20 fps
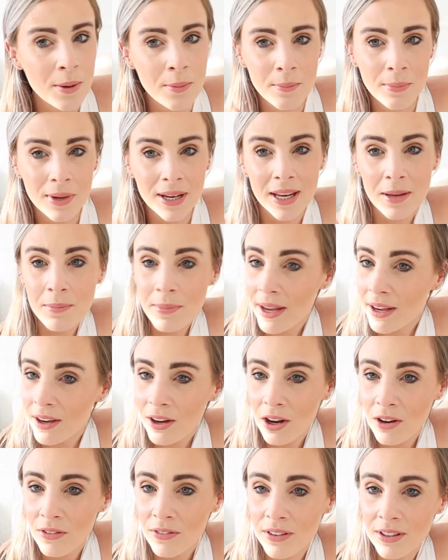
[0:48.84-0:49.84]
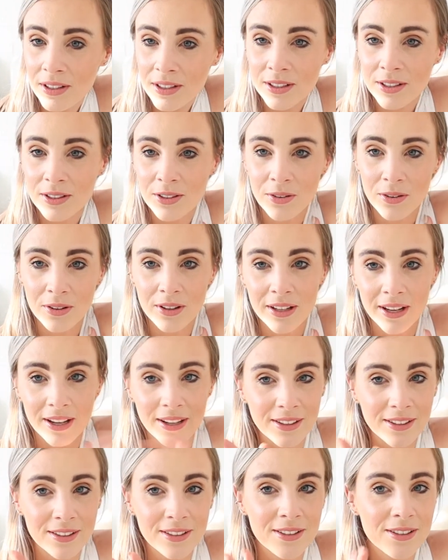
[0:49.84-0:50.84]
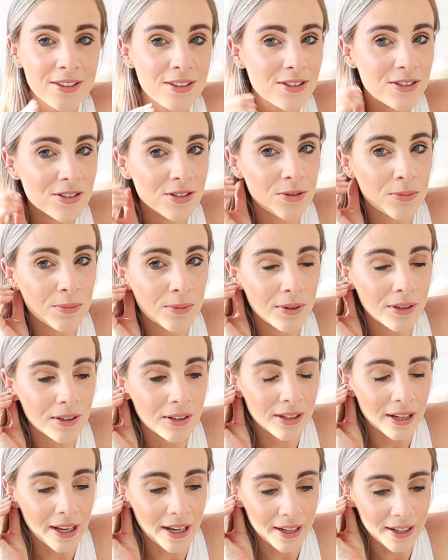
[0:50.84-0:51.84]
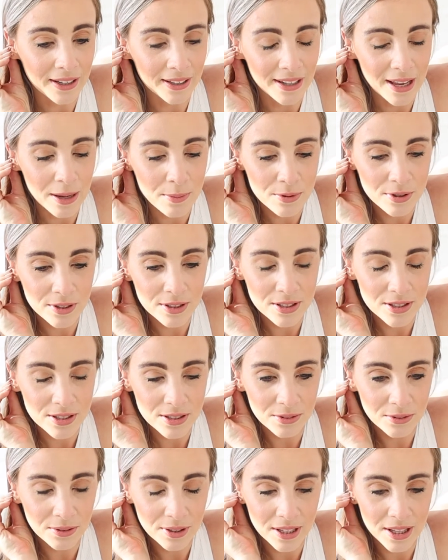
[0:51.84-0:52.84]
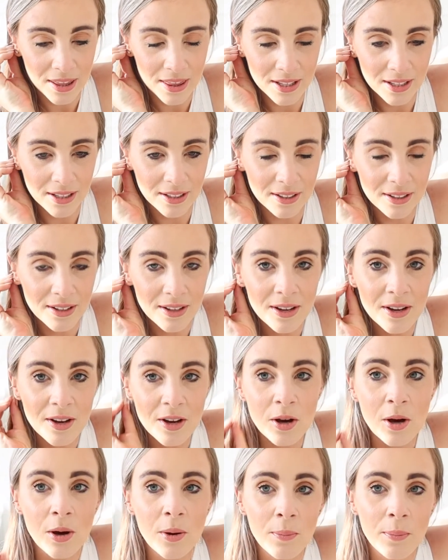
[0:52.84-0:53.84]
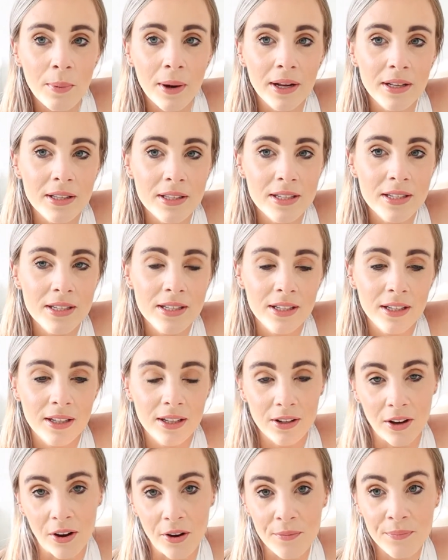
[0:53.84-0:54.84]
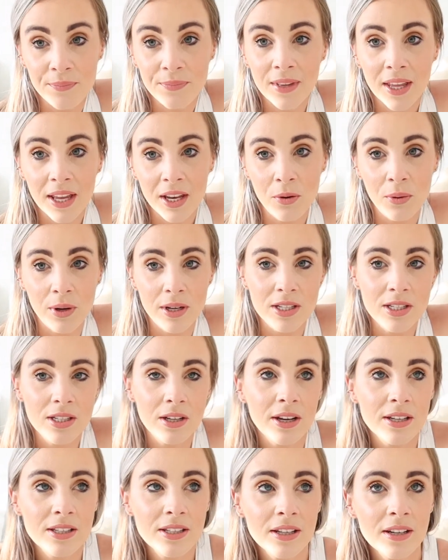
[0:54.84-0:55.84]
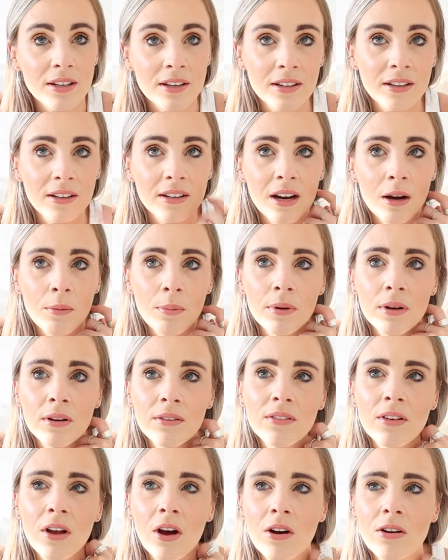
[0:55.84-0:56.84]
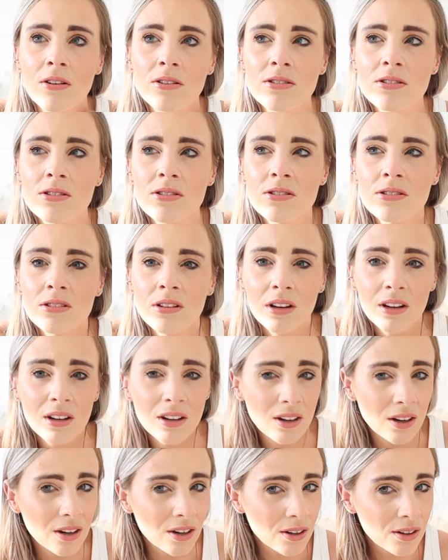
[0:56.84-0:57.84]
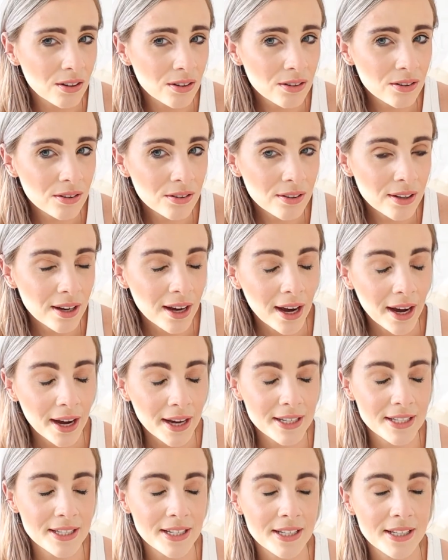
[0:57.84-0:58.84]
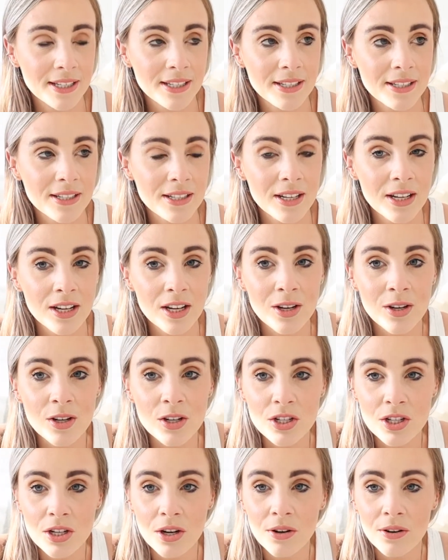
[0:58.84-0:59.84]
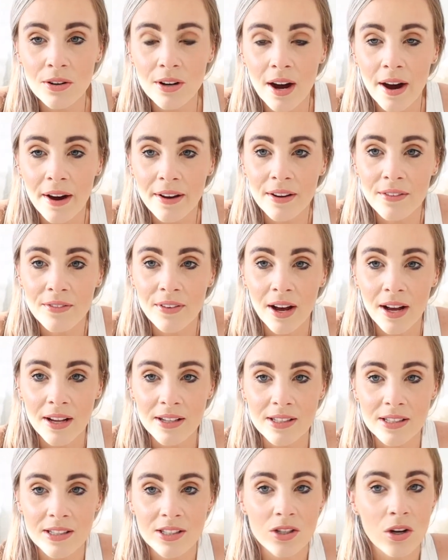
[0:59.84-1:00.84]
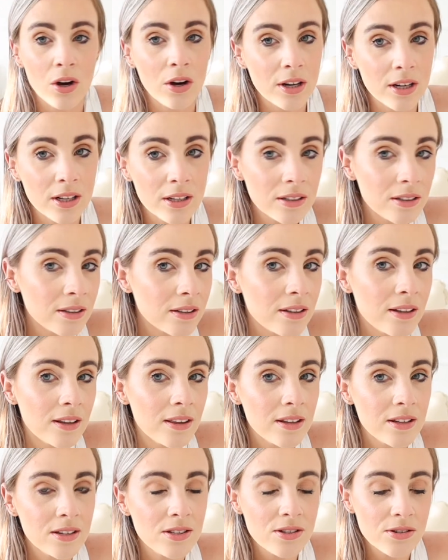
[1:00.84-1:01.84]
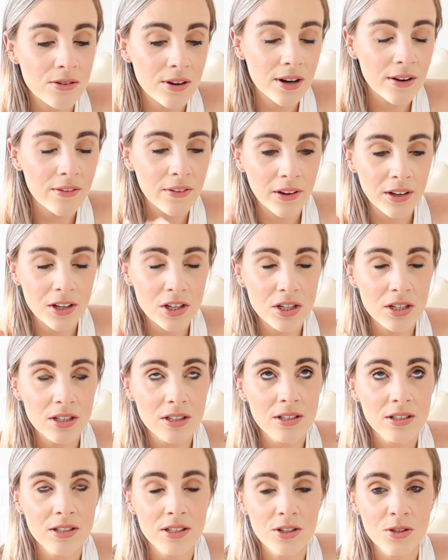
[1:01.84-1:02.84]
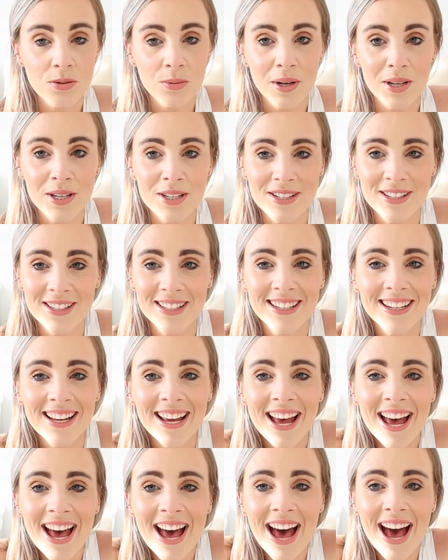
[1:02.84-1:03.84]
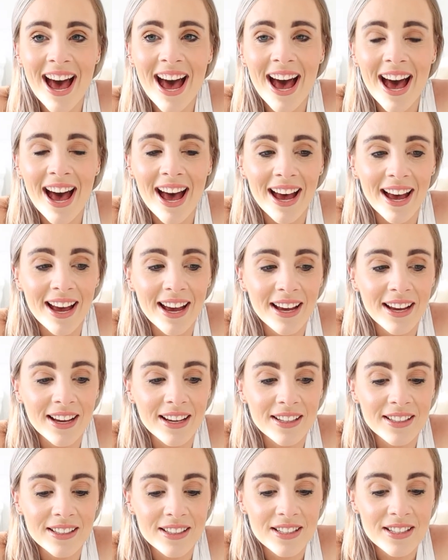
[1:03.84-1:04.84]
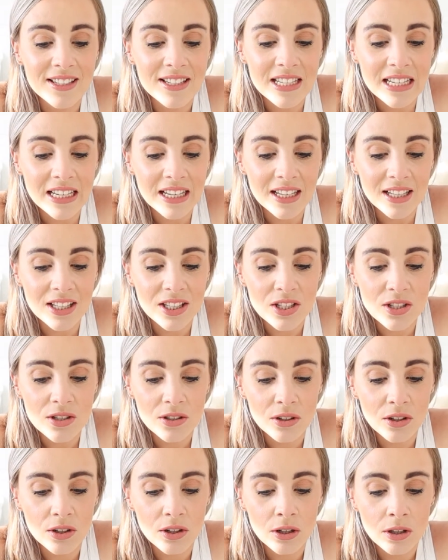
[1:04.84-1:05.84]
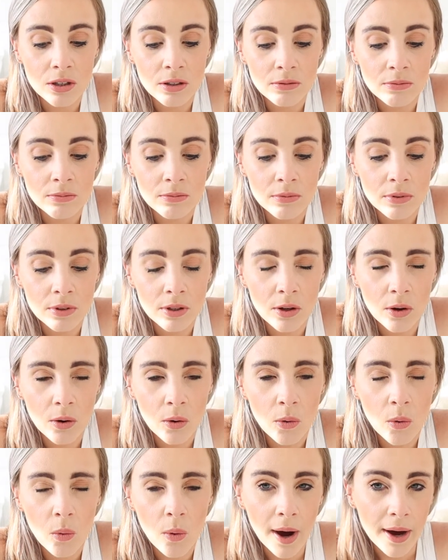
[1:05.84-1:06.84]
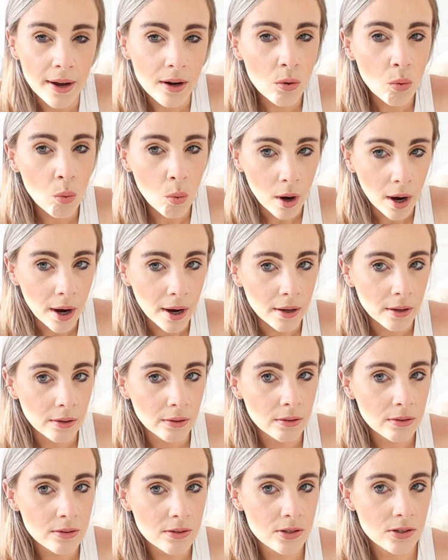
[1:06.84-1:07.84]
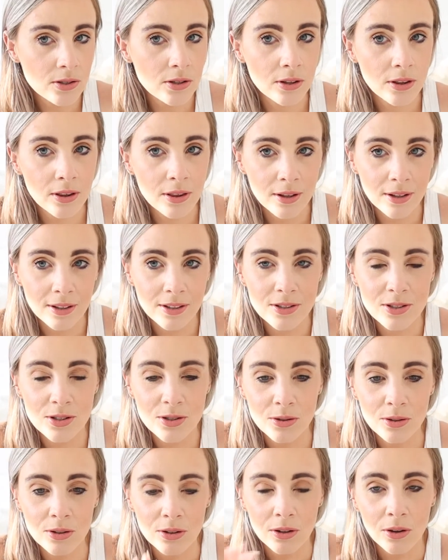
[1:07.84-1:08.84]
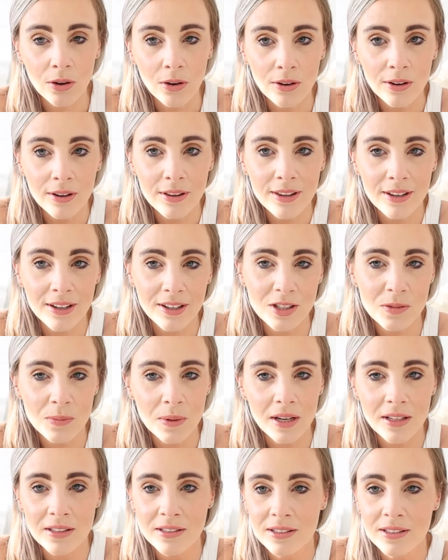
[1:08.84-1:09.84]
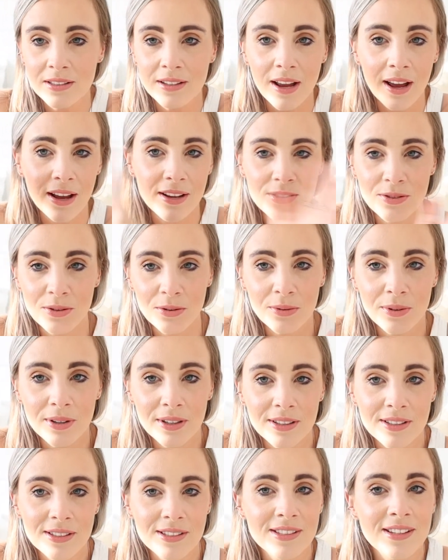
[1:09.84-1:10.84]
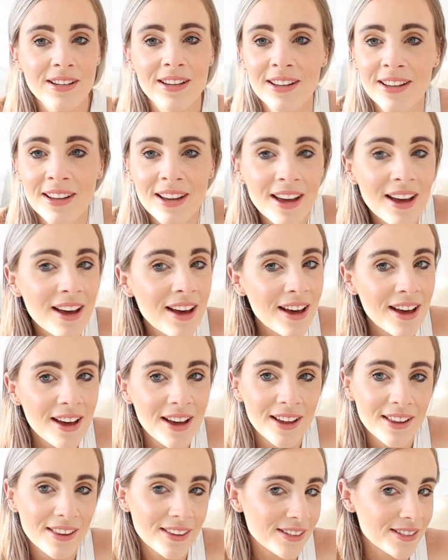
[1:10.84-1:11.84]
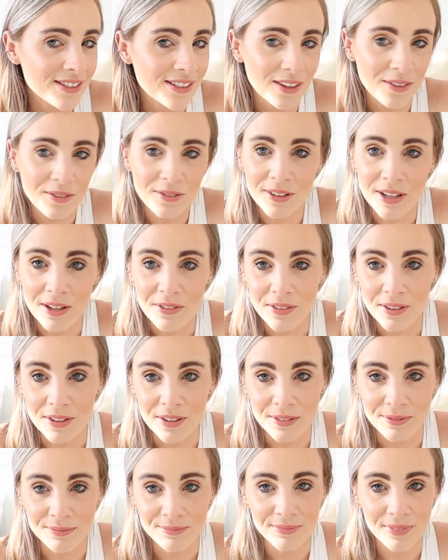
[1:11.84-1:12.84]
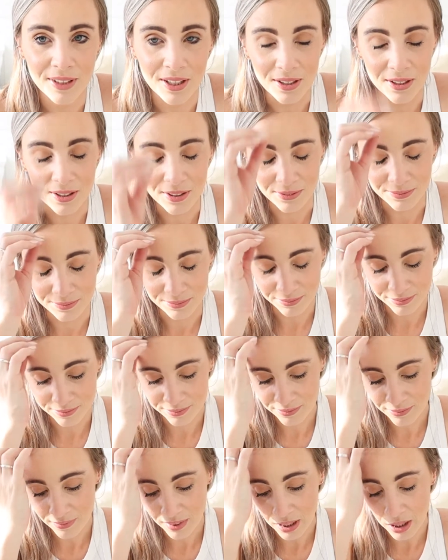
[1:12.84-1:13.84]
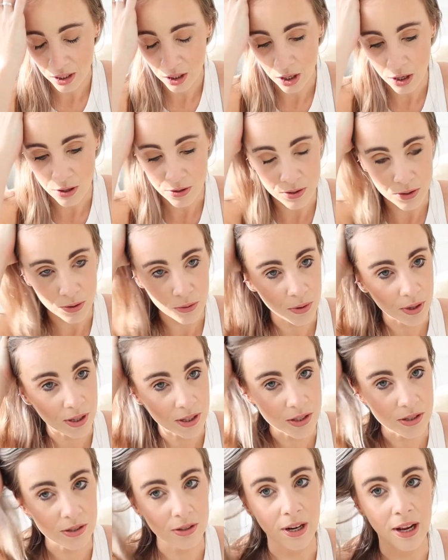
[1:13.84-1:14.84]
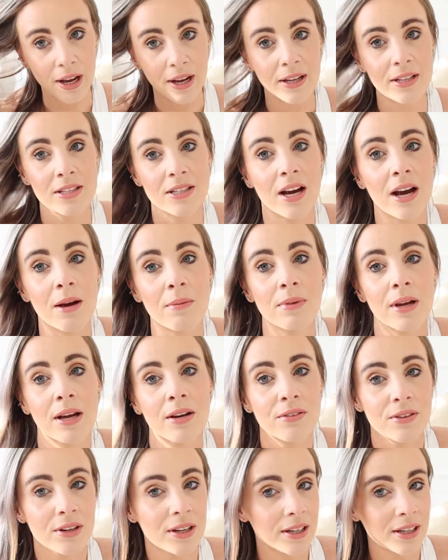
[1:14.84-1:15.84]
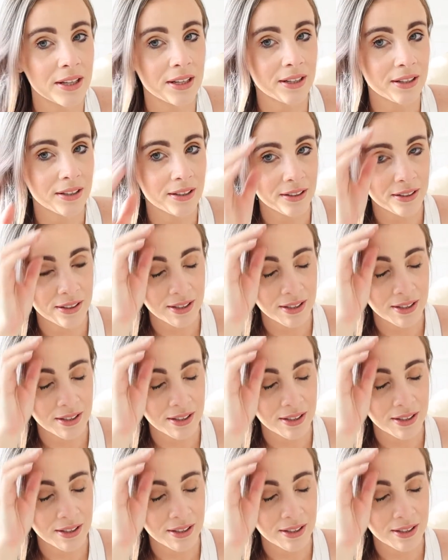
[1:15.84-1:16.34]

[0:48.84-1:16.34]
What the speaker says: mini makeover, not like super like elaborate or anything, but yeah. Anyway, so I did a couple of vlogs ago. I did show kind of us starting this renovation situation, and it took quite a while. Certain things took longer than expected, as always. Stuff never, you know, goes according to like a timeline really.